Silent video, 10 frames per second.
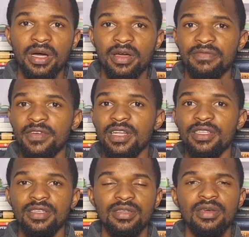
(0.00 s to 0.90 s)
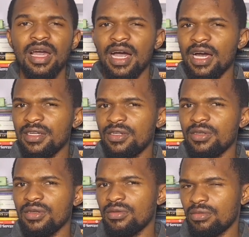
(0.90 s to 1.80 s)
Machiavelli, and
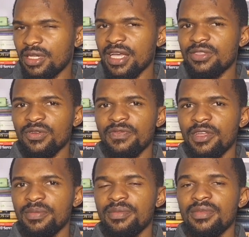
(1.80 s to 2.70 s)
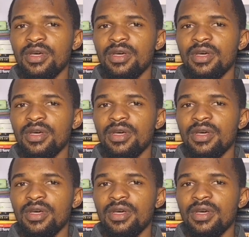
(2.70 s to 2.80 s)
the likes of them.